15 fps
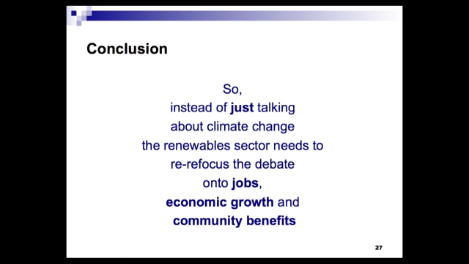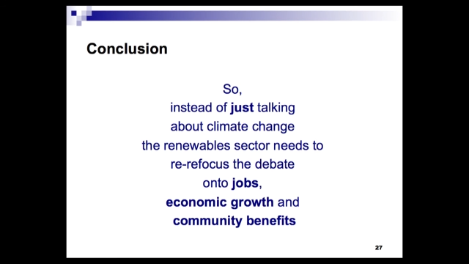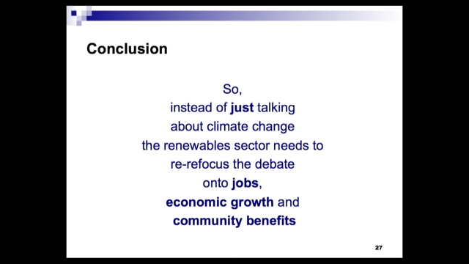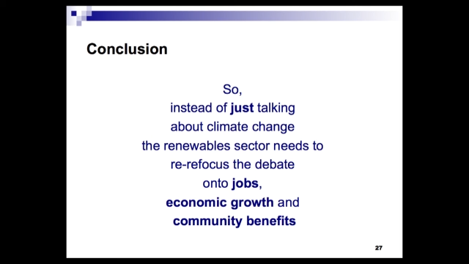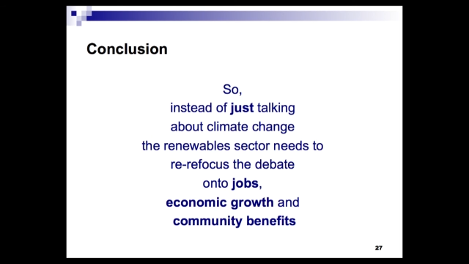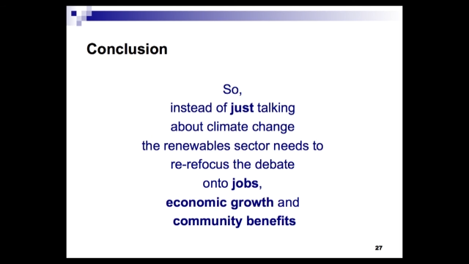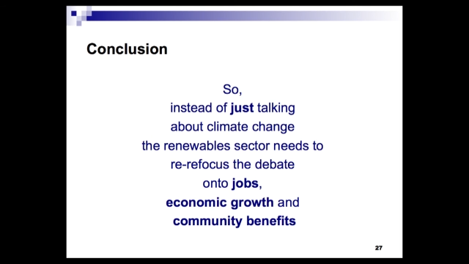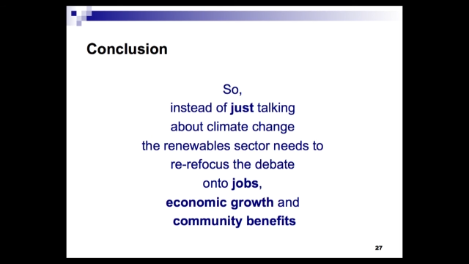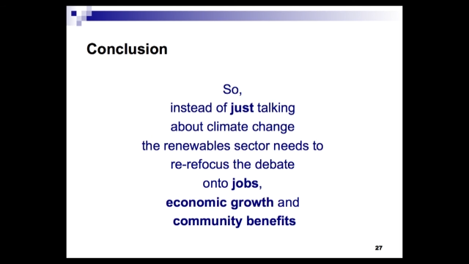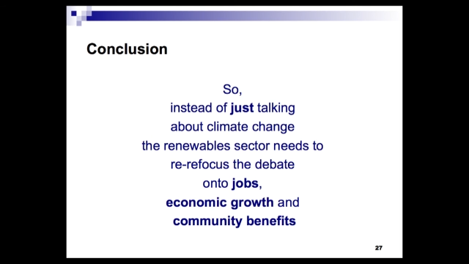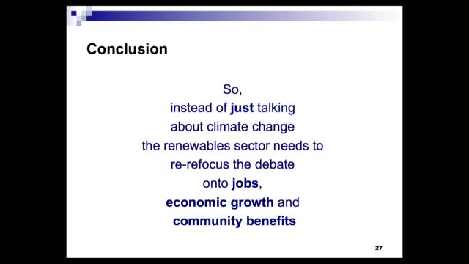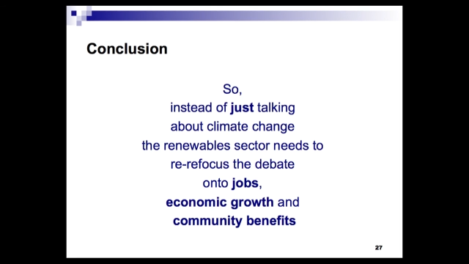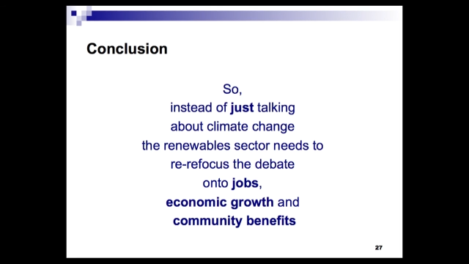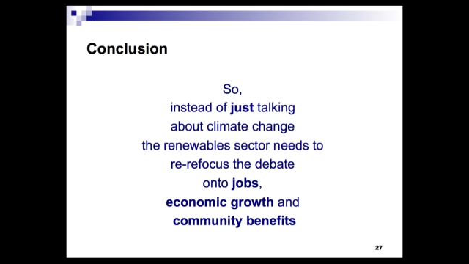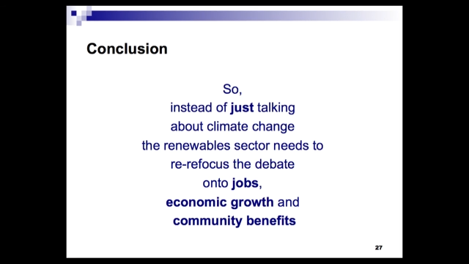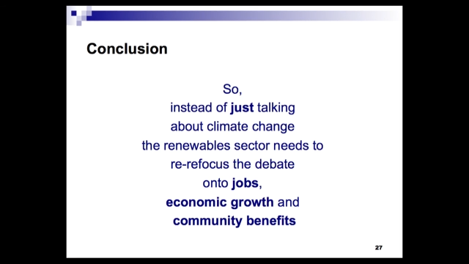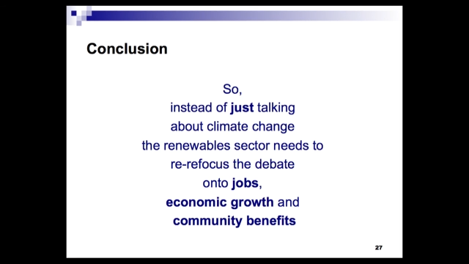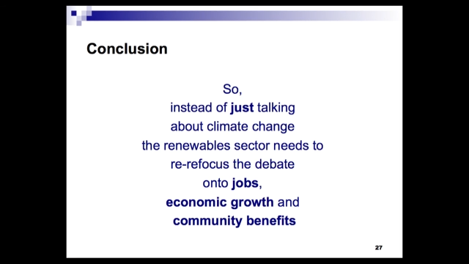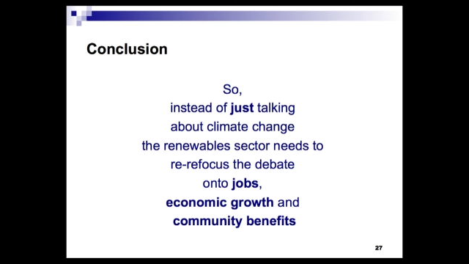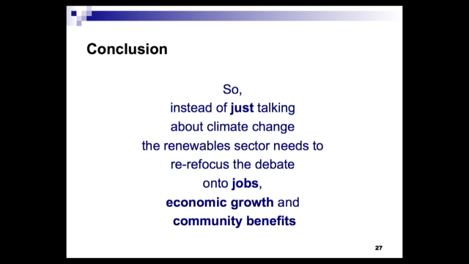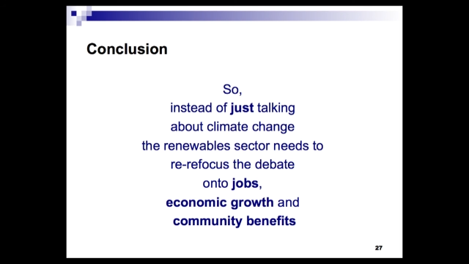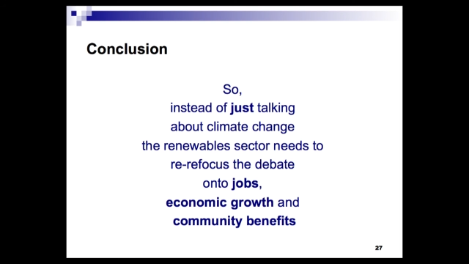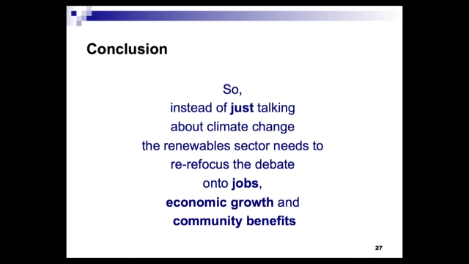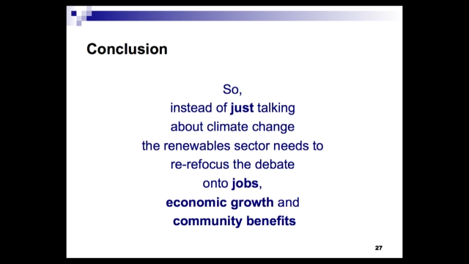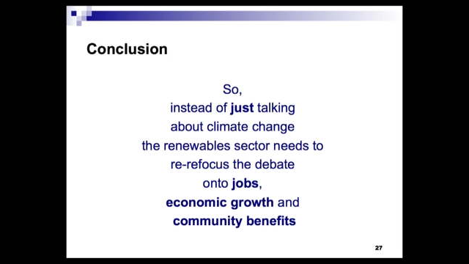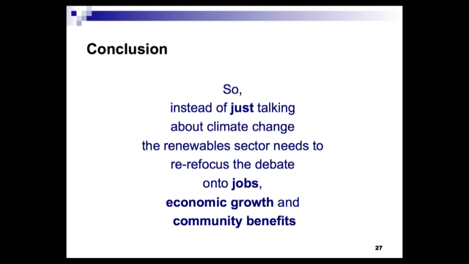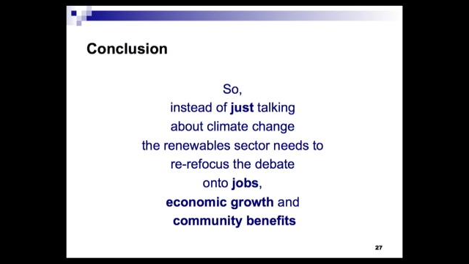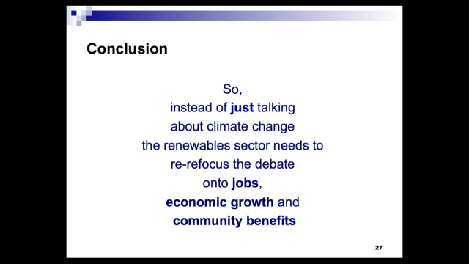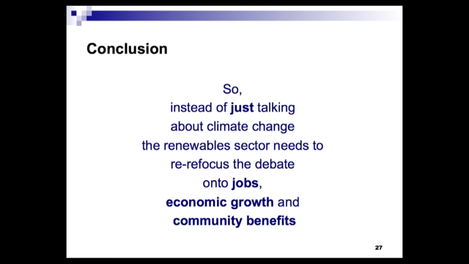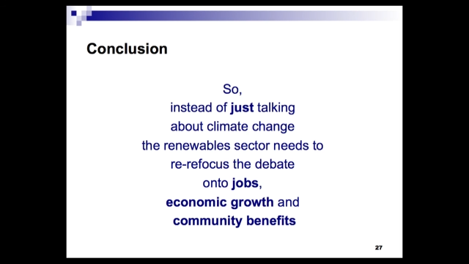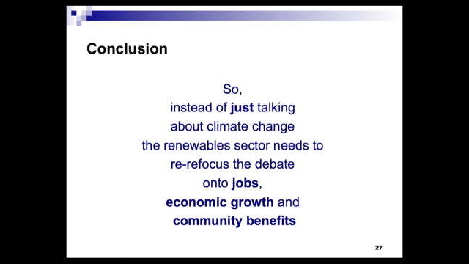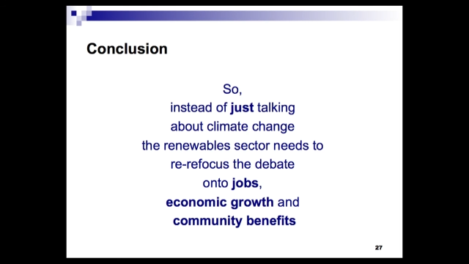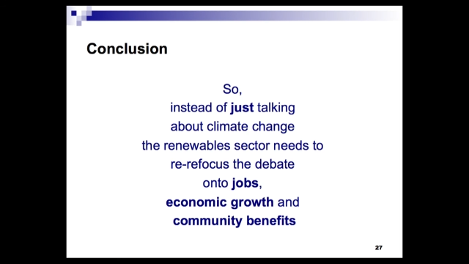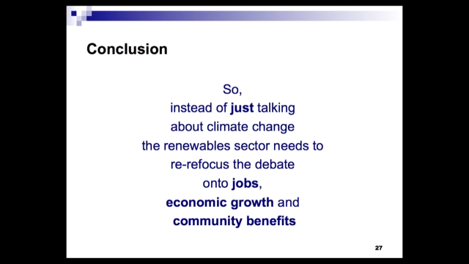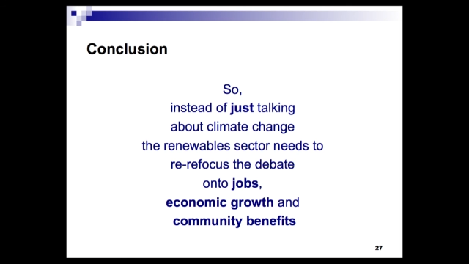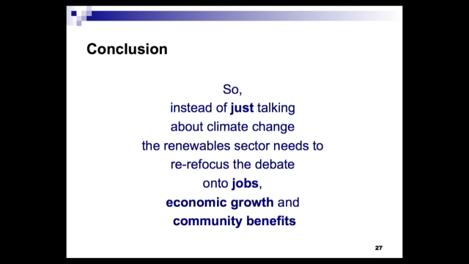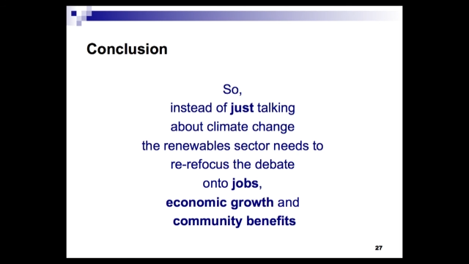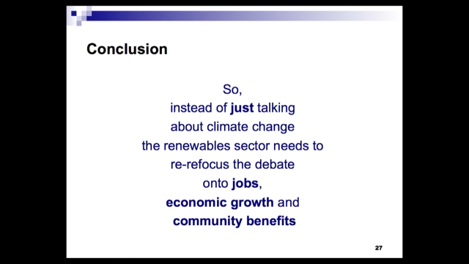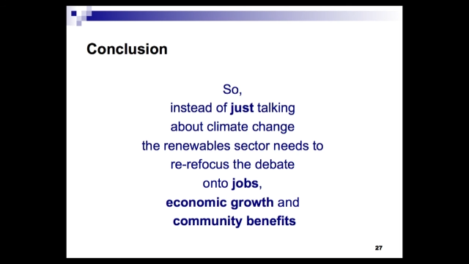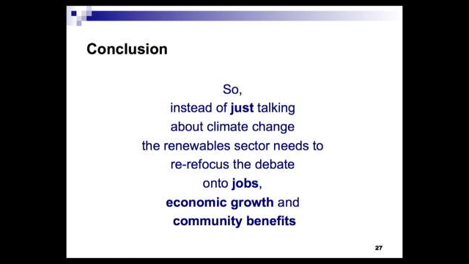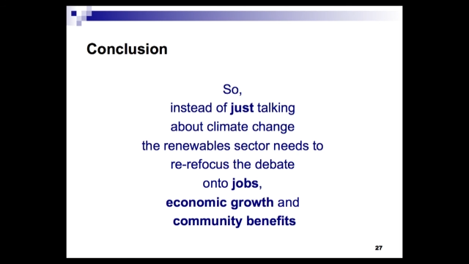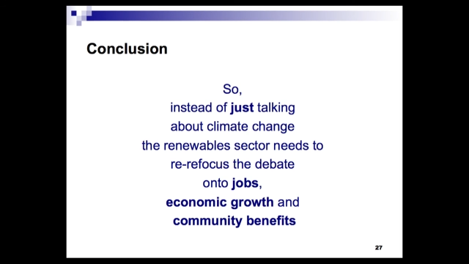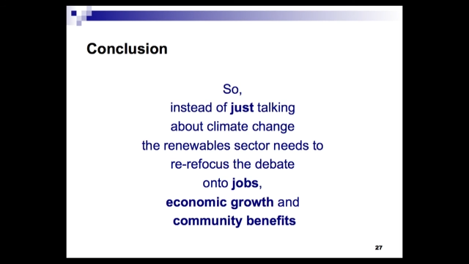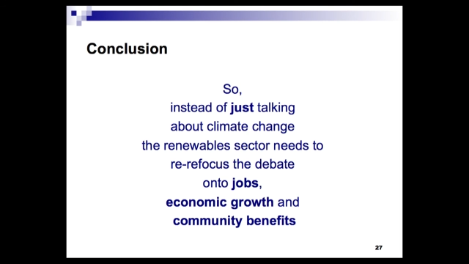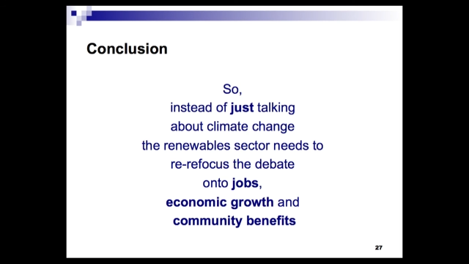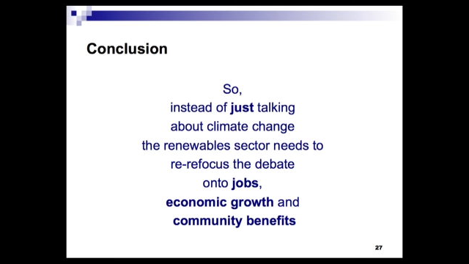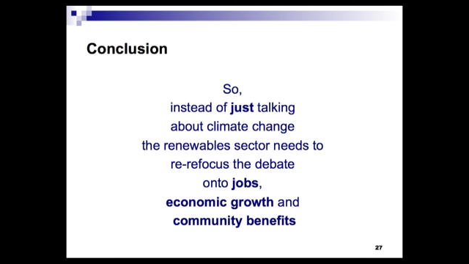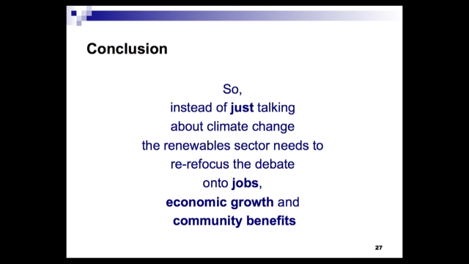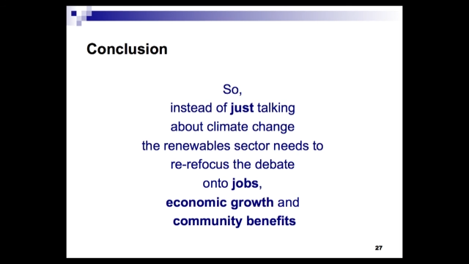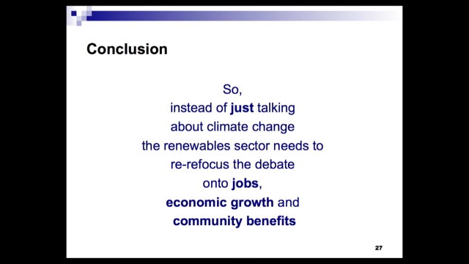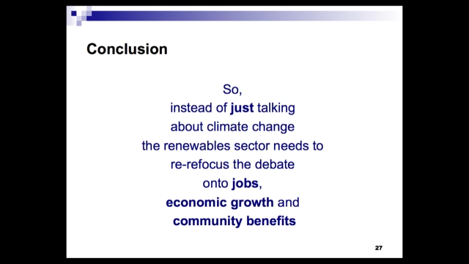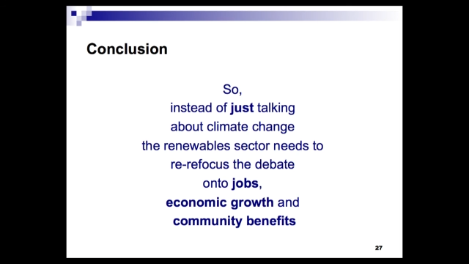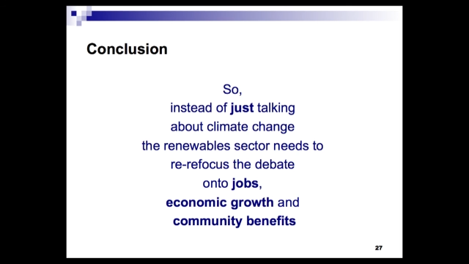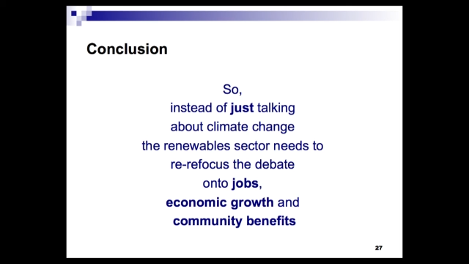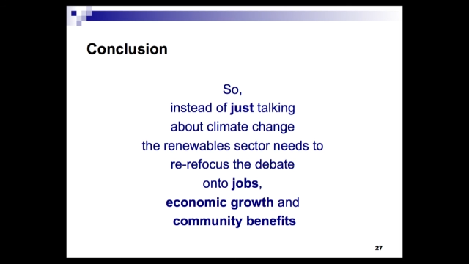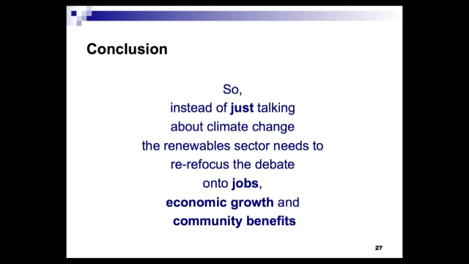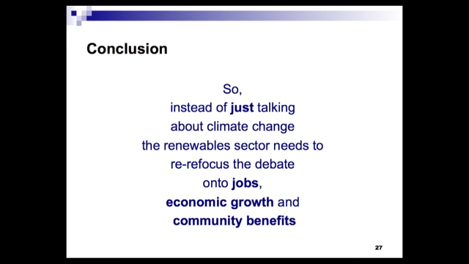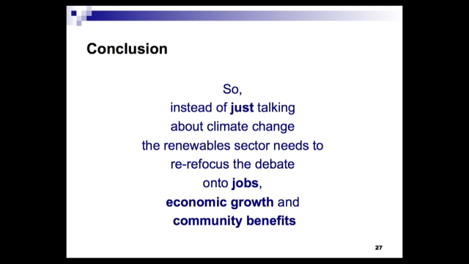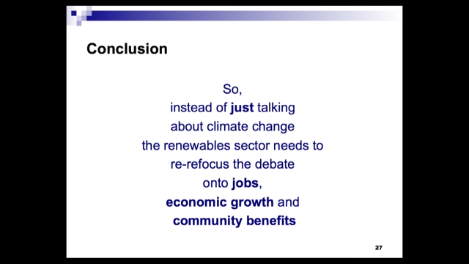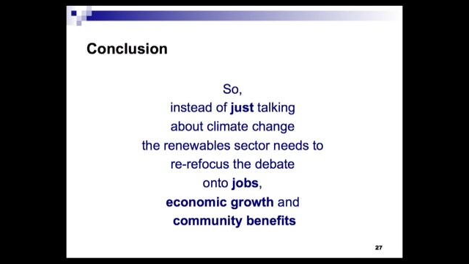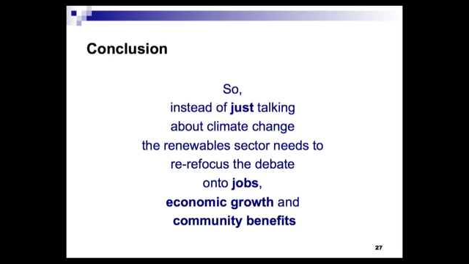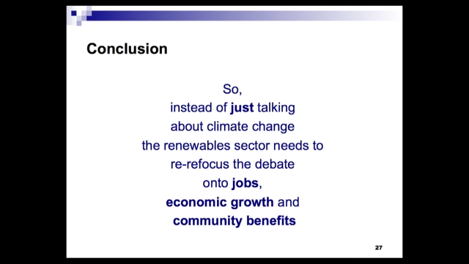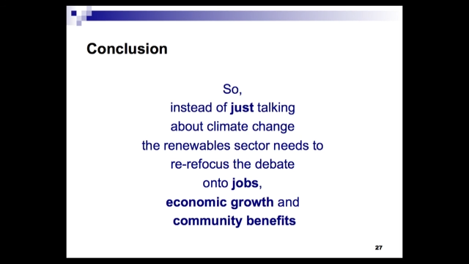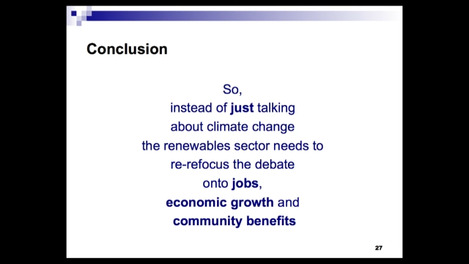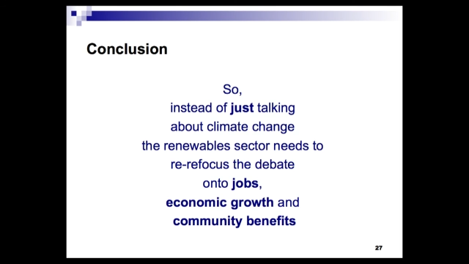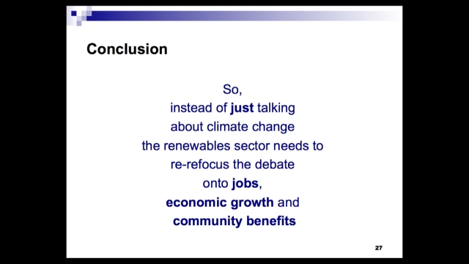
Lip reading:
Nobody's mouth can be seen.